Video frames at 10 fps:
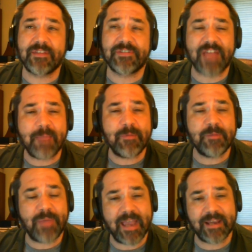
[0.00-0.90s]

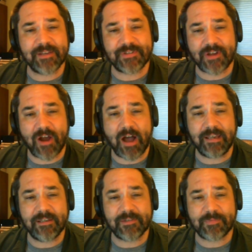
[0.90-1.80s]
Simon Pegg as
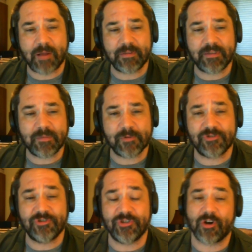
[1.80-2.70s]
Scotty is probably the
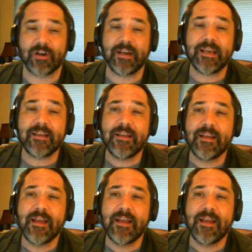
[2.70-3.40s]
most jarring.